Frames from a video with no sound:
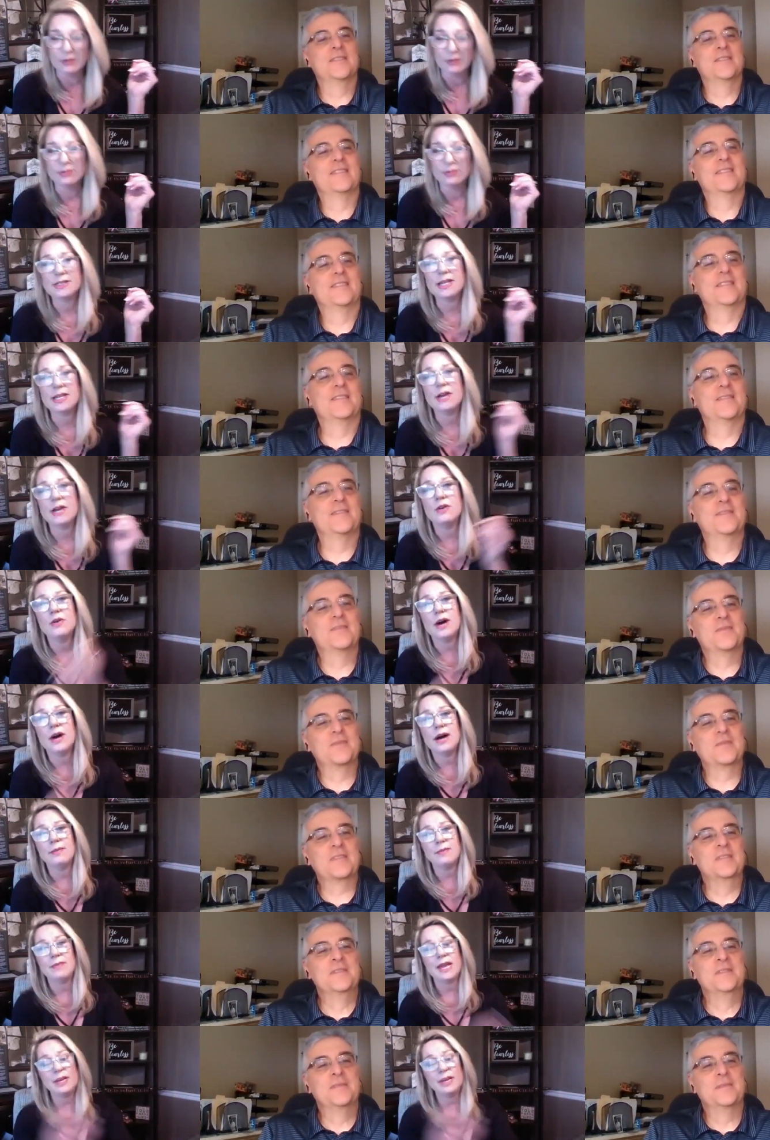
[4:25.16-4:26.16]
Speaker 1: So, um,
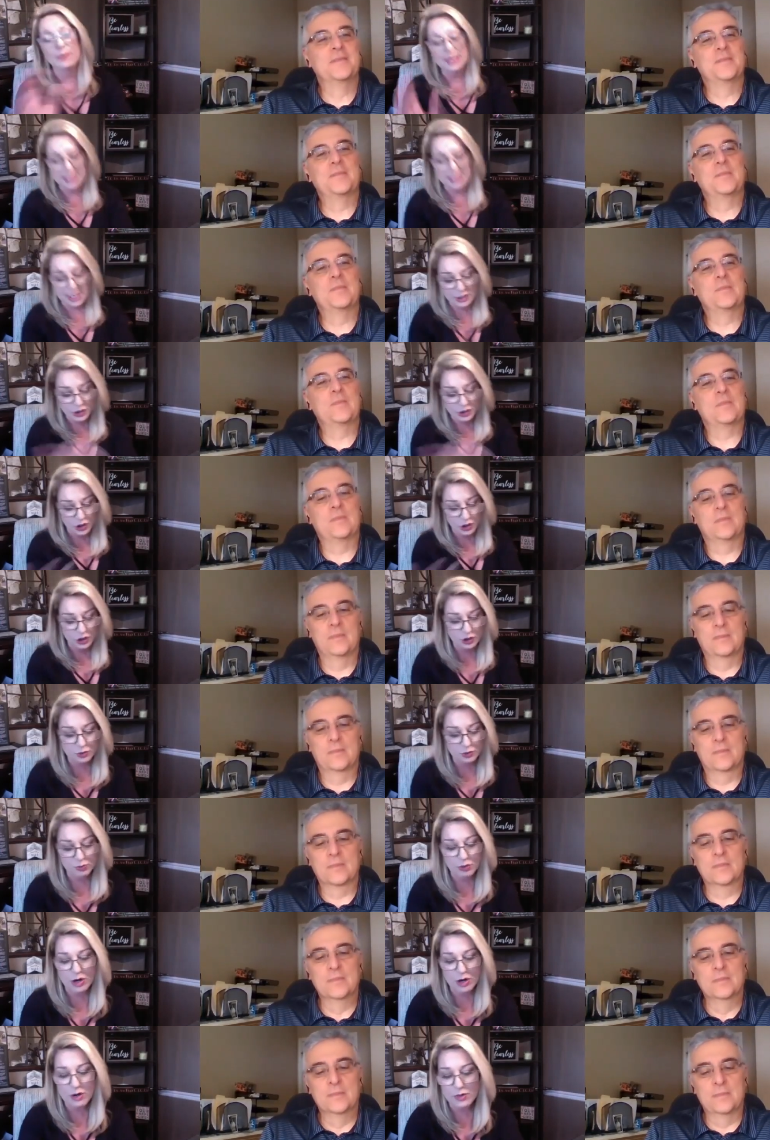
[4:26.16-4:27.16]
anyways, I turned
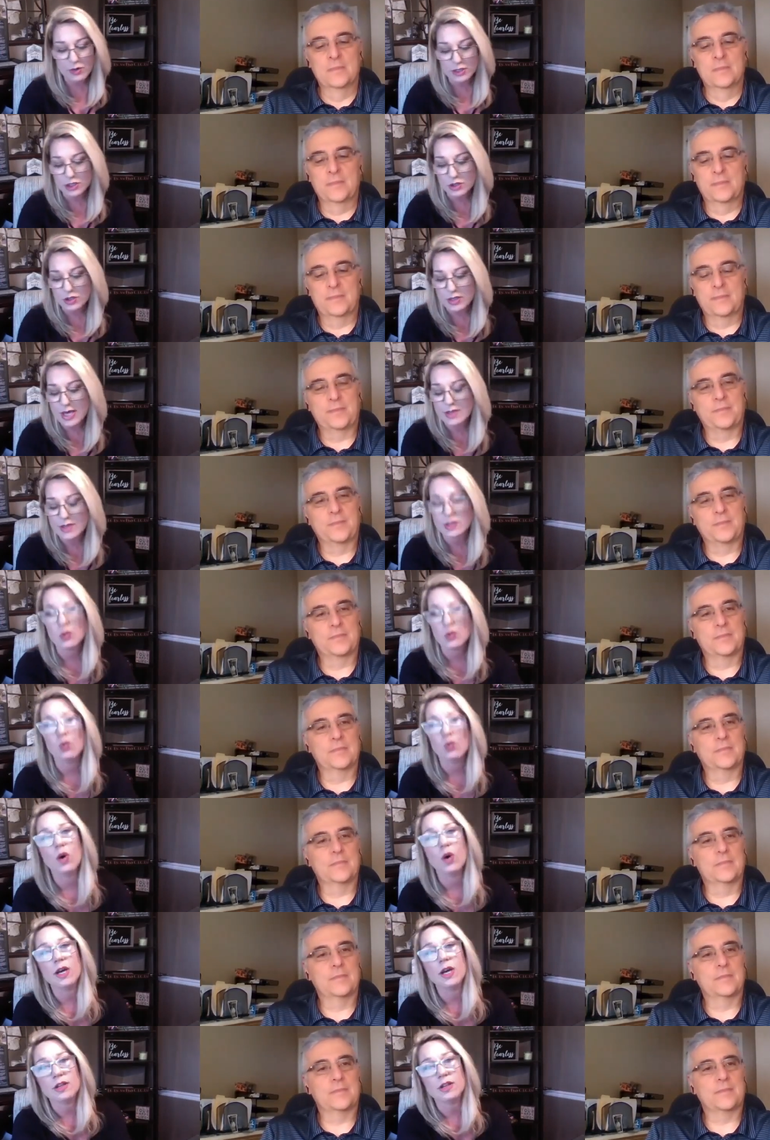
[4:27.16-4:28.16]
pro in 2001
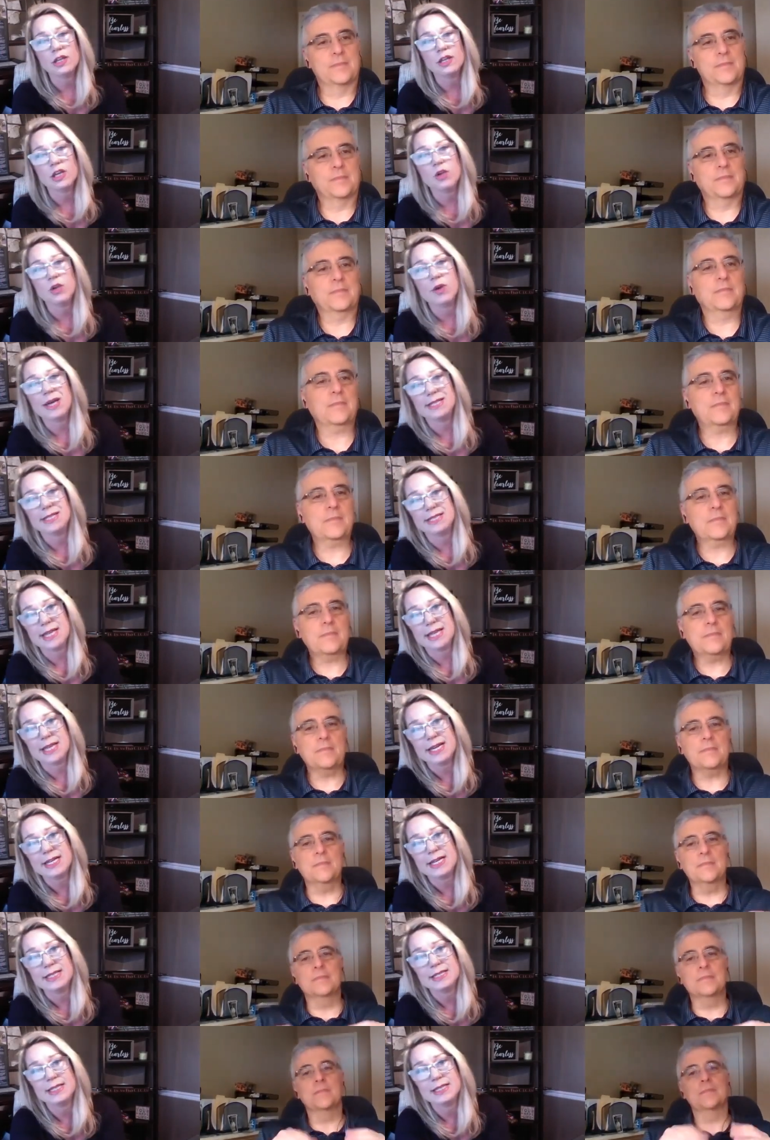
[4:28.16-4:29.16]
at the
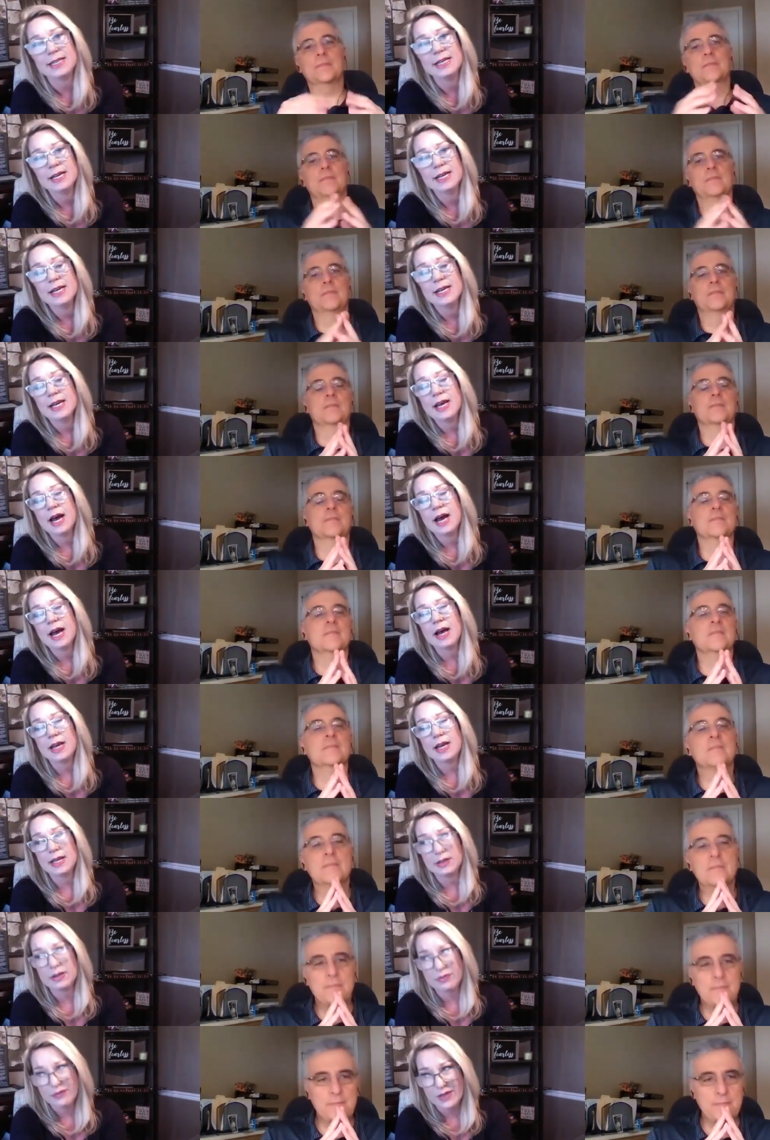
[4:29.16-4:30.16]
USA's uh, in
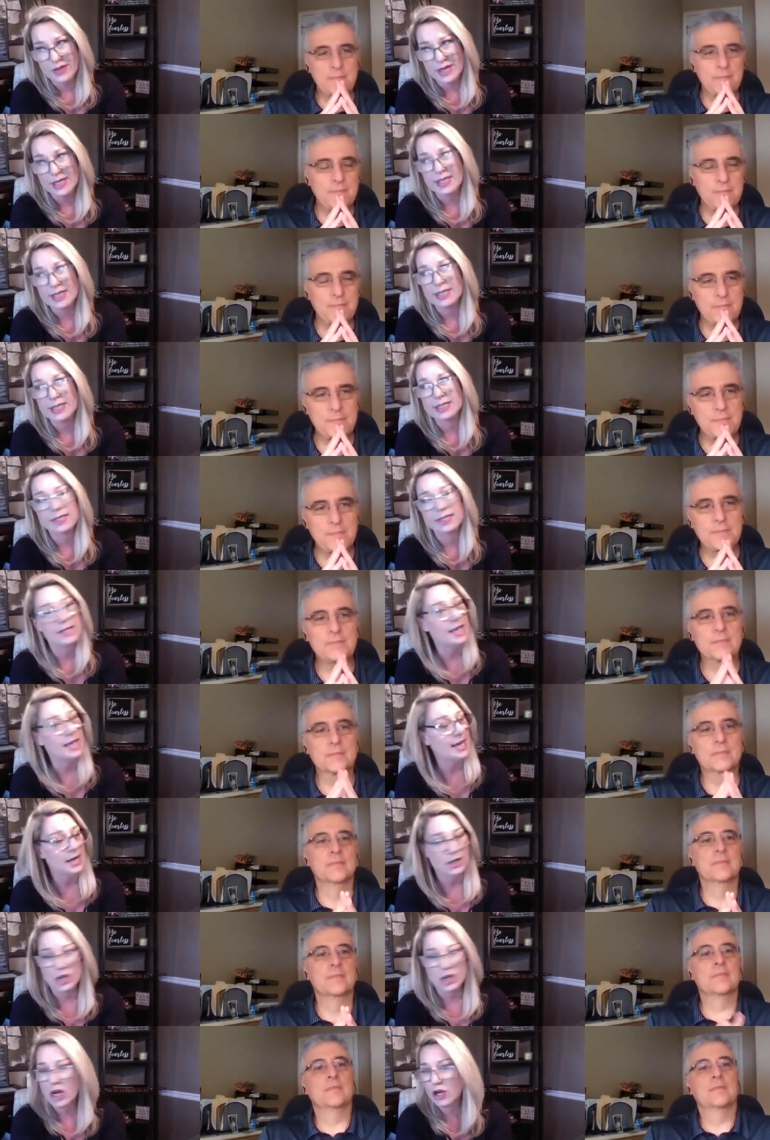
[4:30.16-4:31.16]
fitness. They had
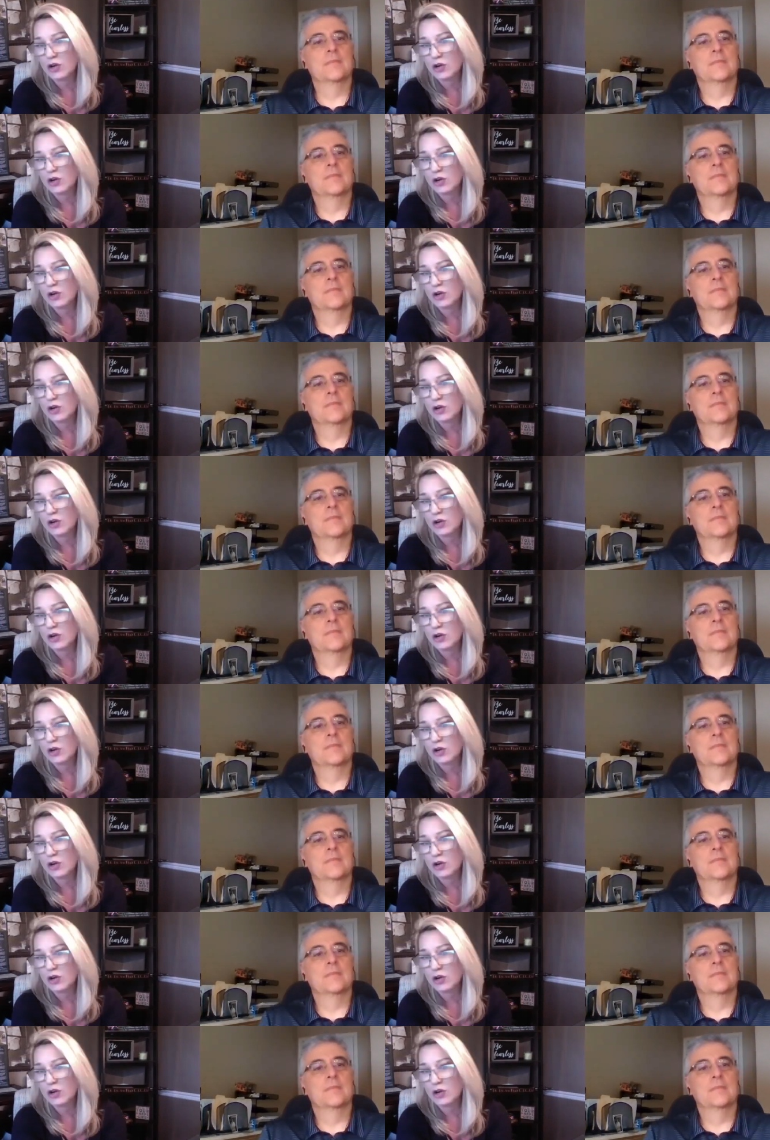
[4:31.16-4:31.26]
not